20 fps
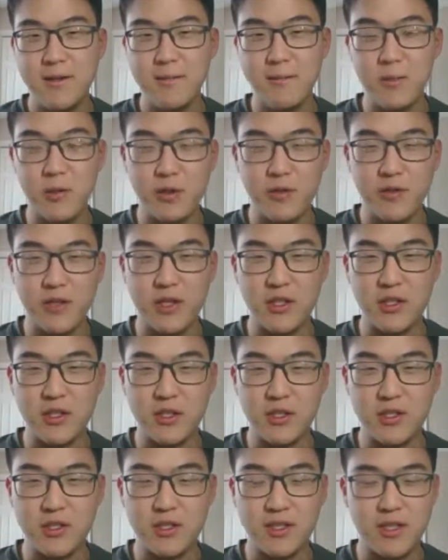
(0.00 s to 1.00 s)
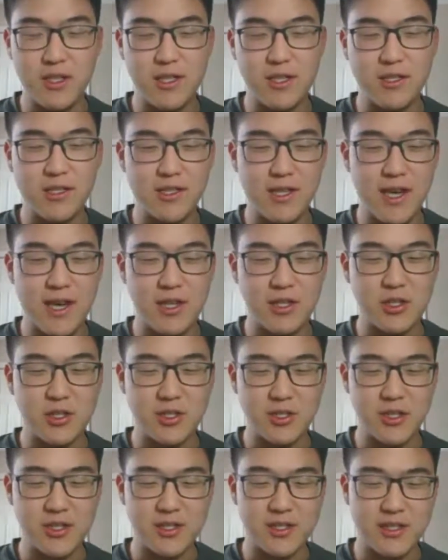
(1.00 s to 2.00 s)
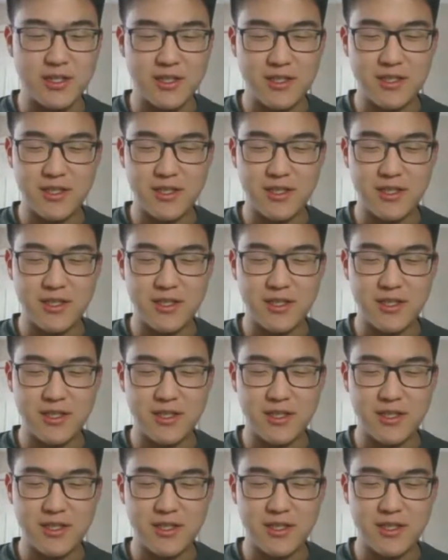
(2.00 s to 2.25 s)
motivation is actually this